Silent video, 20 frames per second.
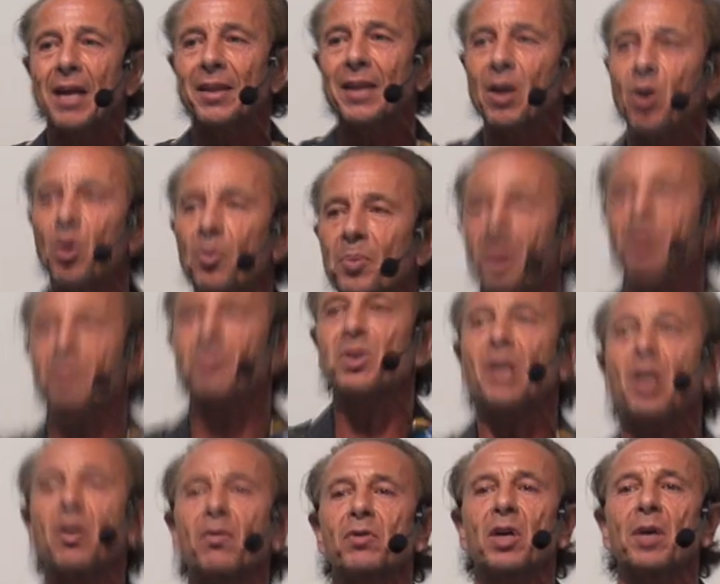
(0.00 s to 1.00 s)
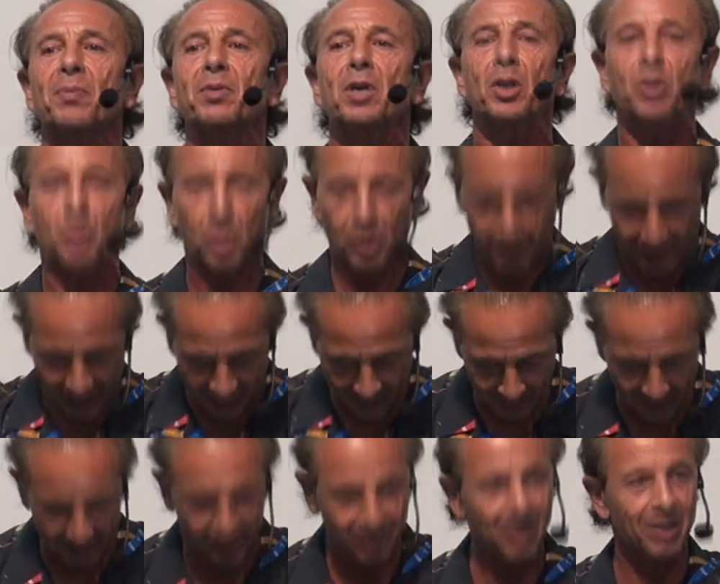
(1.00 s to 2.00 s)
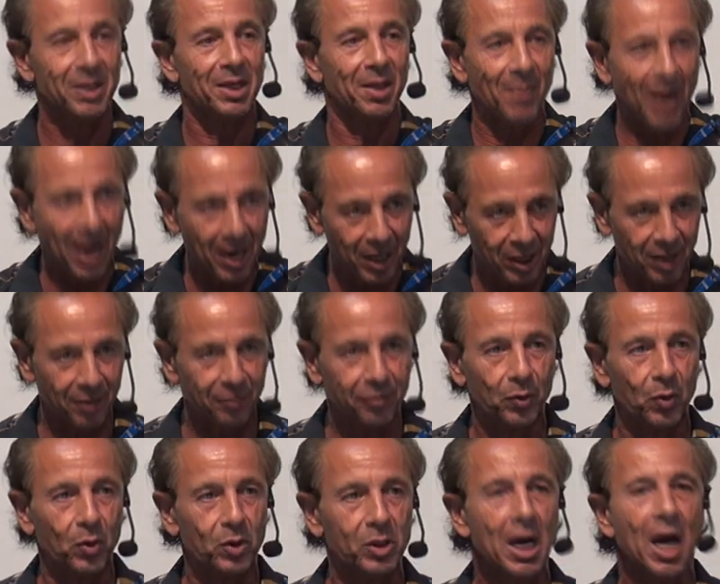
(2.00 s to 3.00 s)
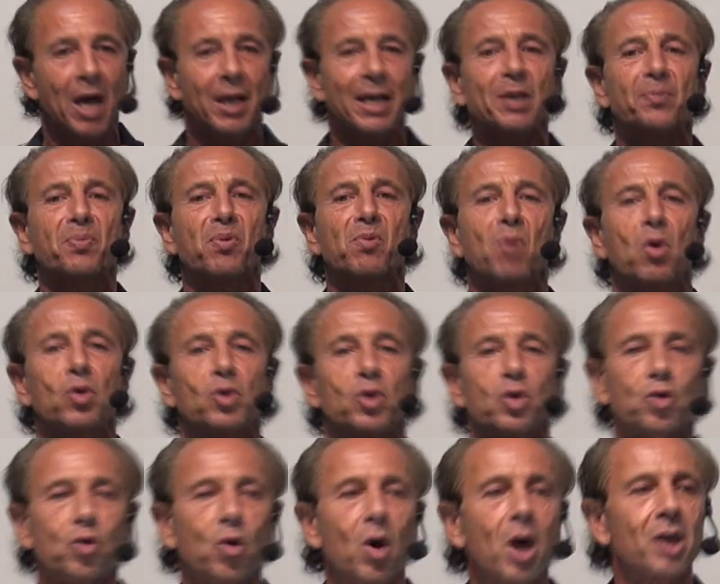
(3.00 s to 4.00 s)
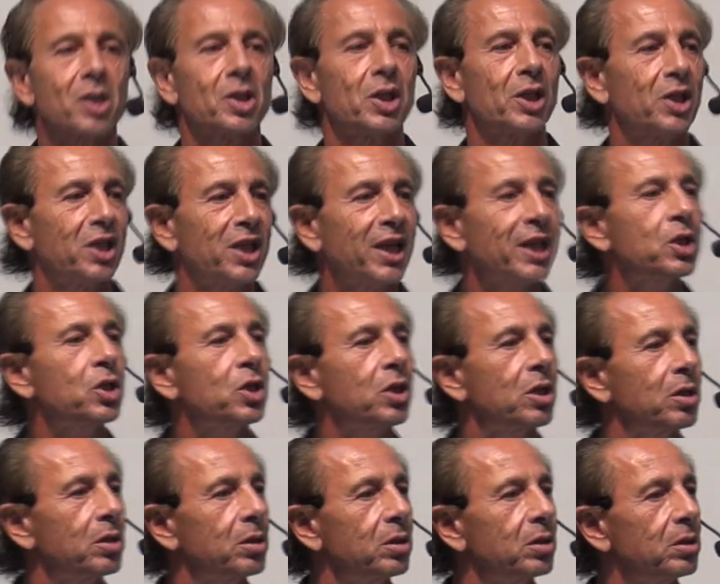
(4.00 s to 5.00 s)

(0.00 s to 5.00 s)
they open themselves up to demons and demonic influence that promotes drugs, addiction,